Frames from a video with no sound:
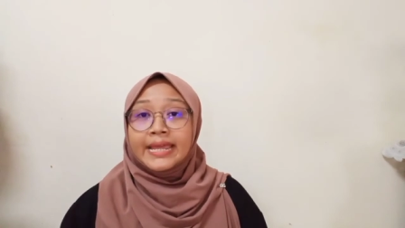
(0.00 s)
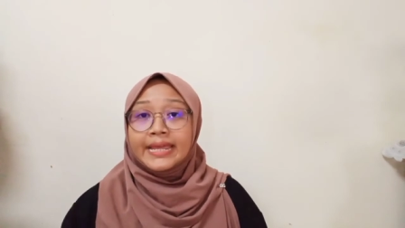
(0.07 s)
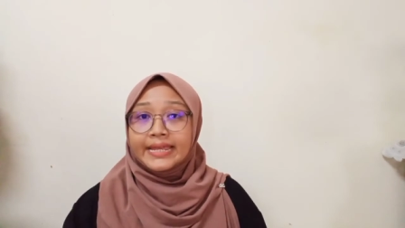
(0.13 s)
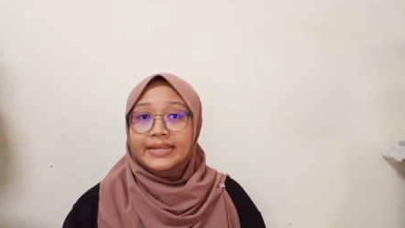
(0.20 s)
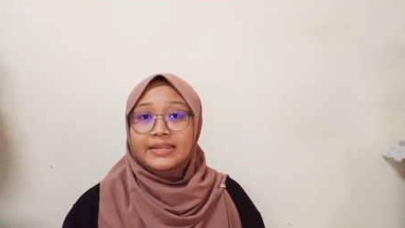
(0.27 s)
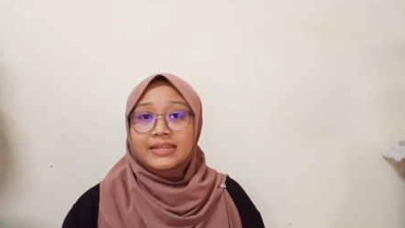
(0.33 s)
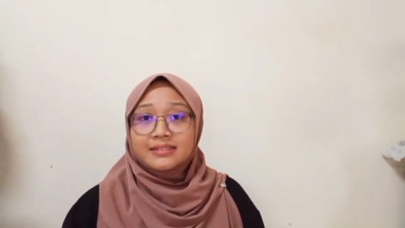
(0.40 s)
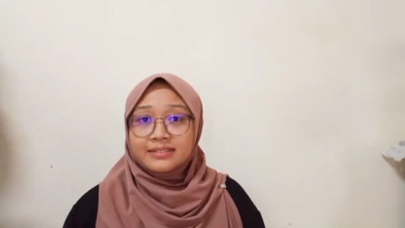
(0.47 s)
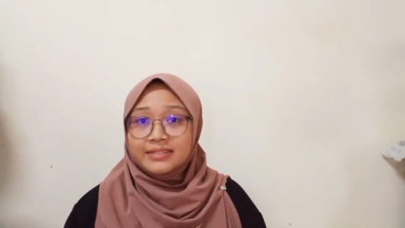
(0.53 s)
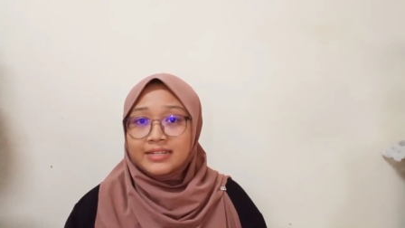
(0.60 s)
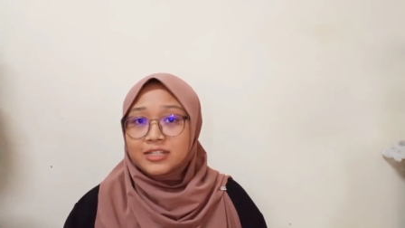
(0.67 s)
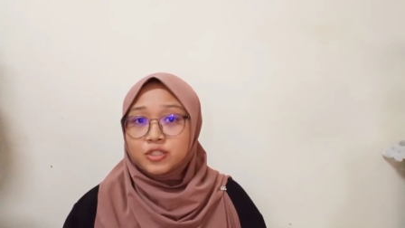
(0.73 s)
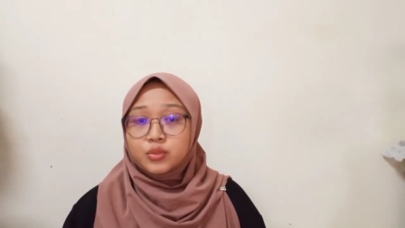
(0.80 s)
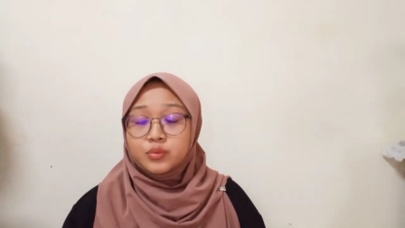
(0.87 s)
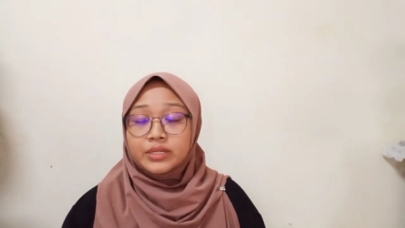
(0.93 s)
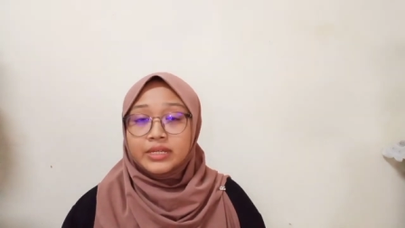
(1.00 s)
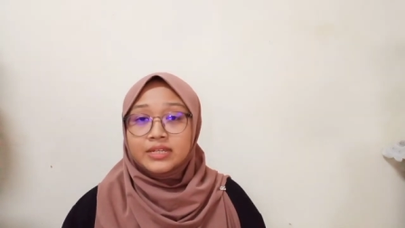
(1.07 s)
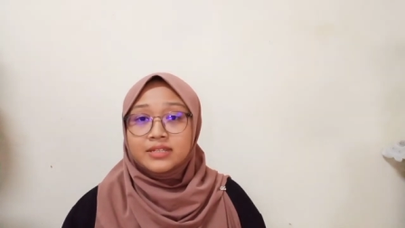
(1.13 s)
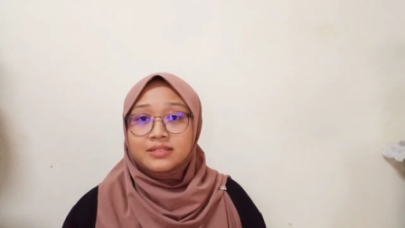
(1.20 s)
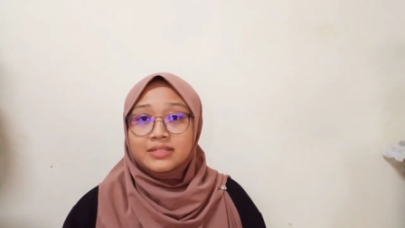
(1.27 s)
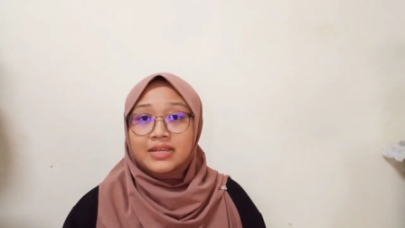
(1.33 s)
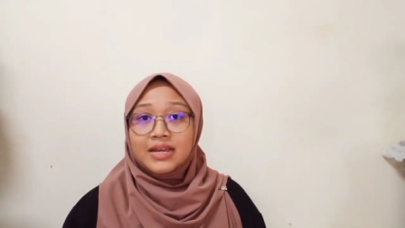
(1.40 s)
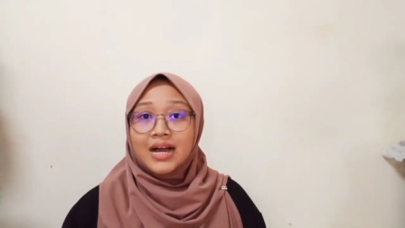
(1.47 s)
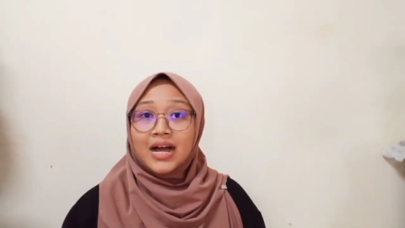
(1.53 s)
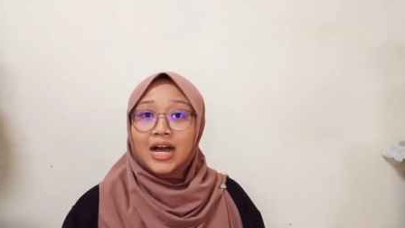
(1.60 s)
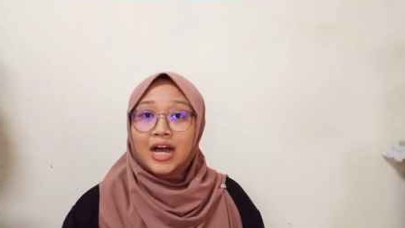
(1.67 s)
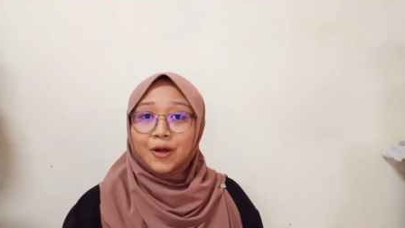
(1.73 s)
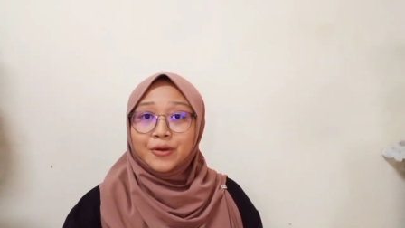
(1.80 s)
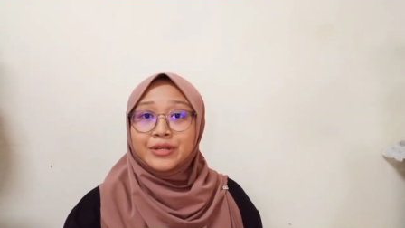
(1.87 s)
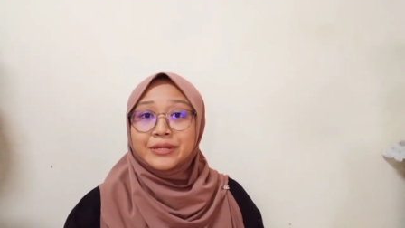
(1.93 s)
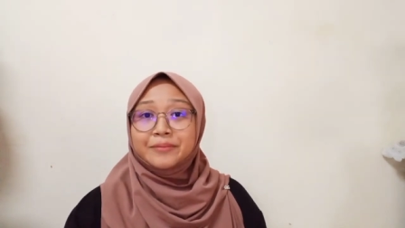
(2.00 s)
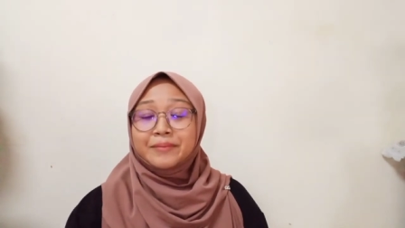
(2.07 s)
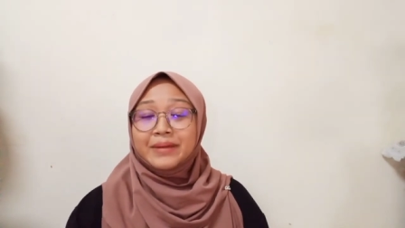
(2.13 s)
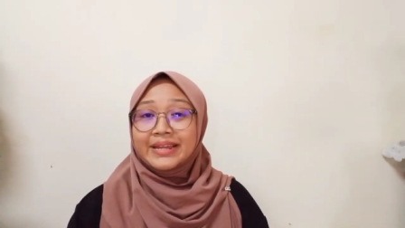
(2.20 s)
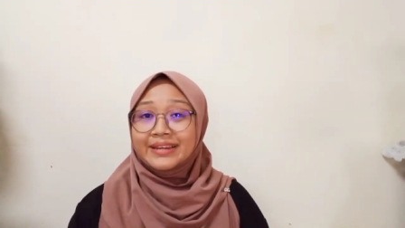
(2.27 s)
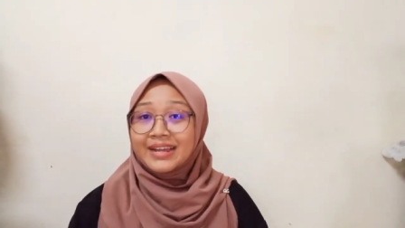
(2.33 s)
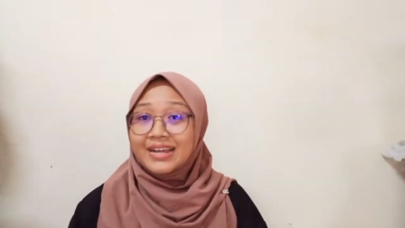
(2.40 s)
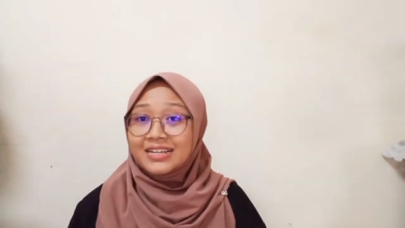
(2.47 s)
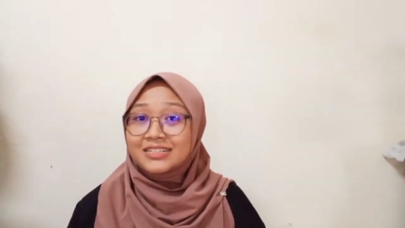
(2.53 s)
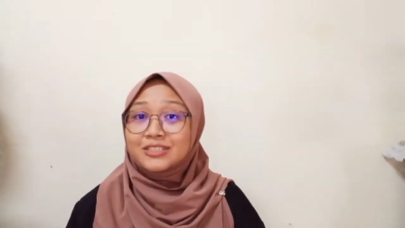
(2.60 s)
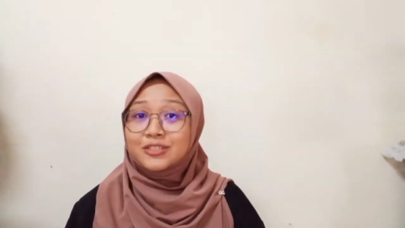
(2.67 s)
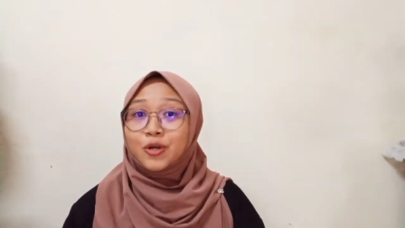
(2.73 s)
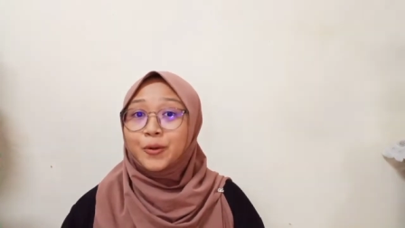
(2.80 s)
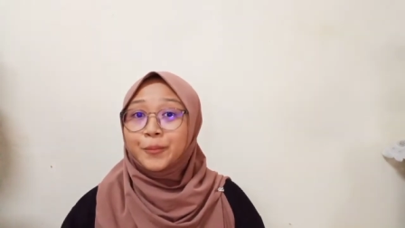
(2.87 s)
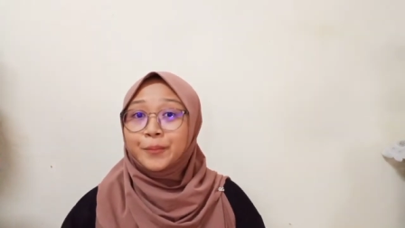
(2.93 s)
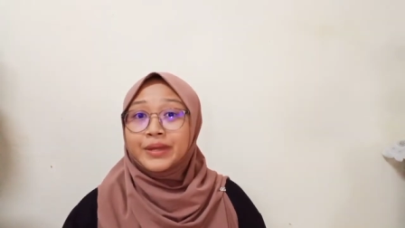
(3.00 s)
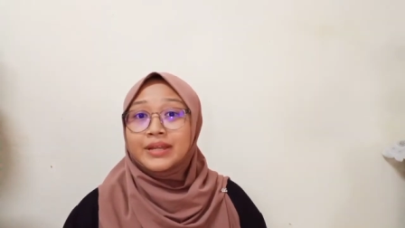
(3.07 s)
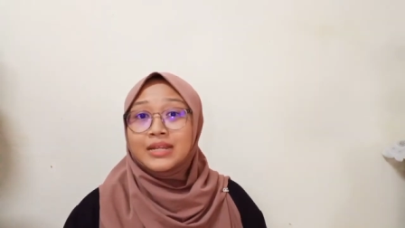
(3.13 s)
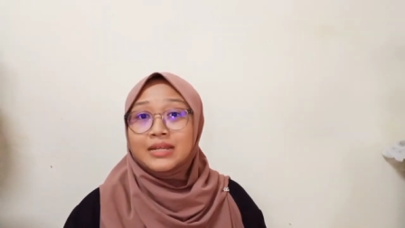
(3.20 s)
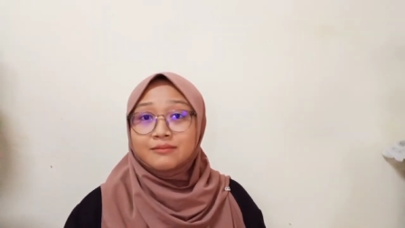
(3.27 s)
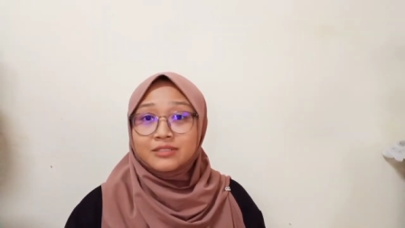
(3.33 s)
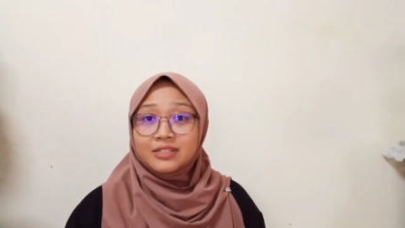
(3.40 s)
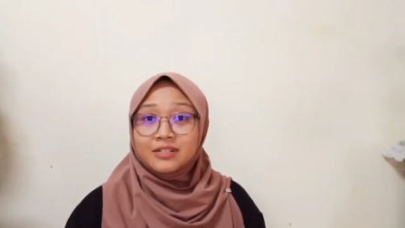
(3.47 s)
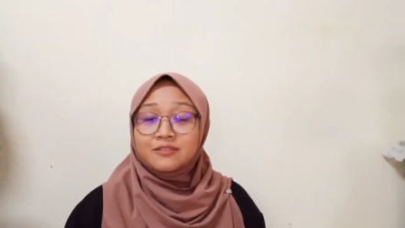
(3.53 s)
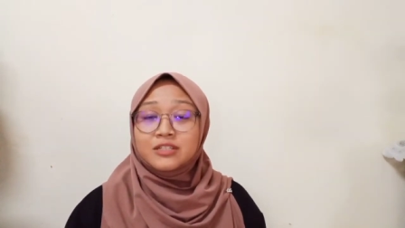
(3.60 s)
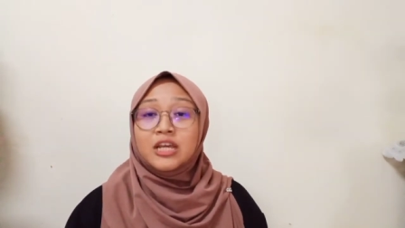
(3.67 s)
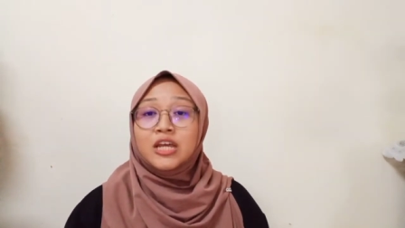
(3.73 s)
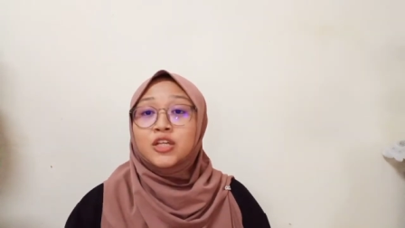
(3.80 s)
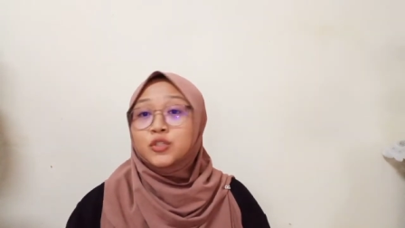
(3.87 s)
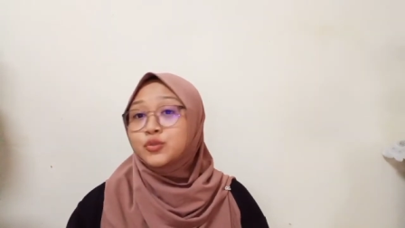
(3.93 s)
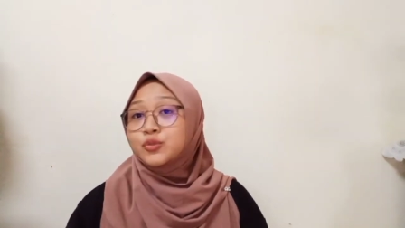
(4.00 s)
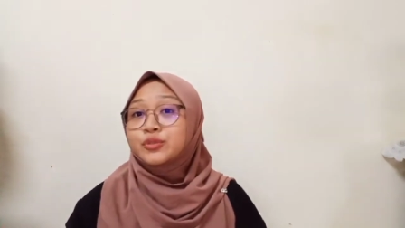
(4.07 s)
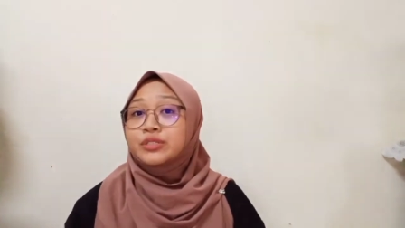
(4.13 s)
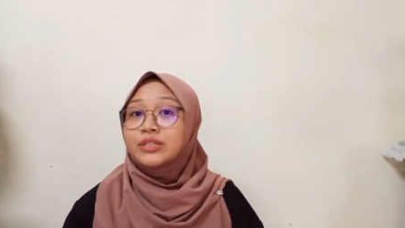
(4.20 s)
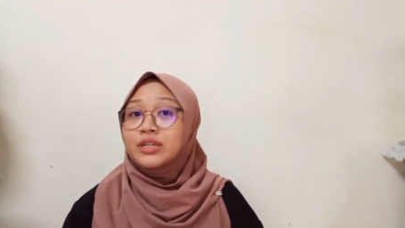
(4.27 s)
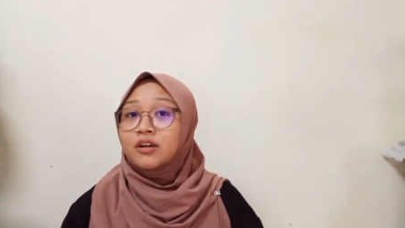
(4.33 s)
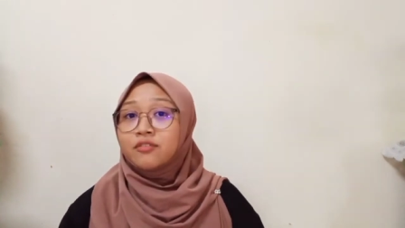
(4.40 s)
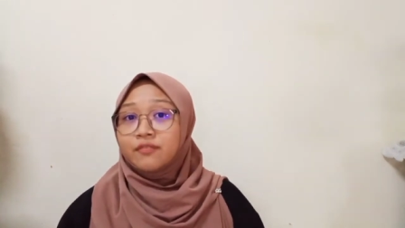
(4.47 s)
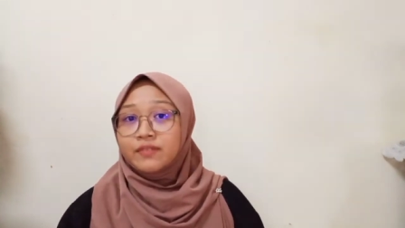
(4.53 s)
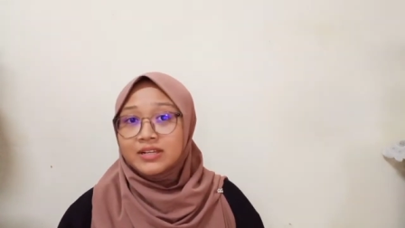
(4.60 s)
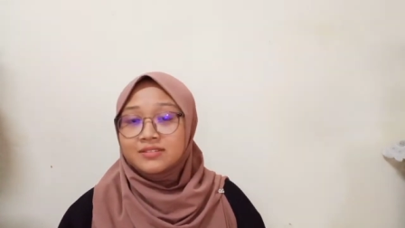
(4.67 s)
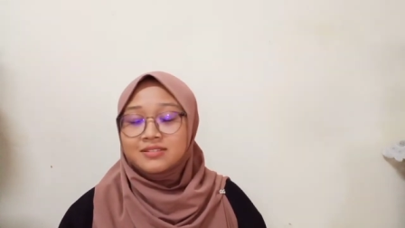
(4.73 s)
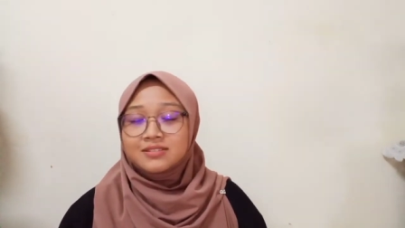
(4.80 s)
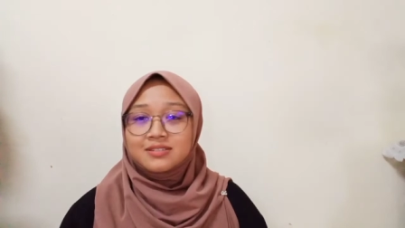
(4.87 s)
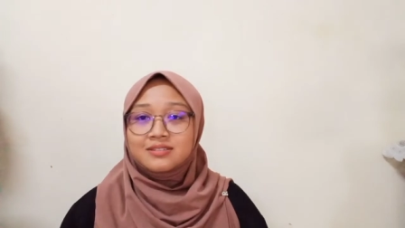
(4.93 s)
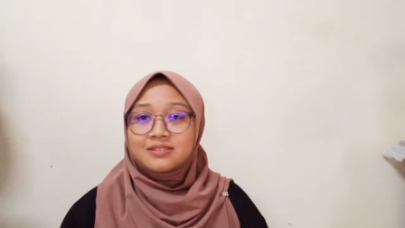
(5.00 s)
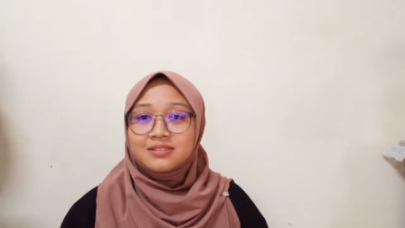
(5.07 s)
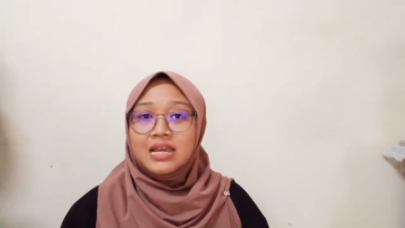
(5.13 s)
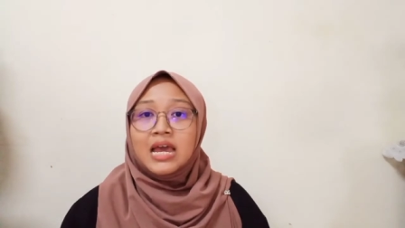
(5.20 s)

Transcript: In this case, we can see how my niece compare themselves to their friends.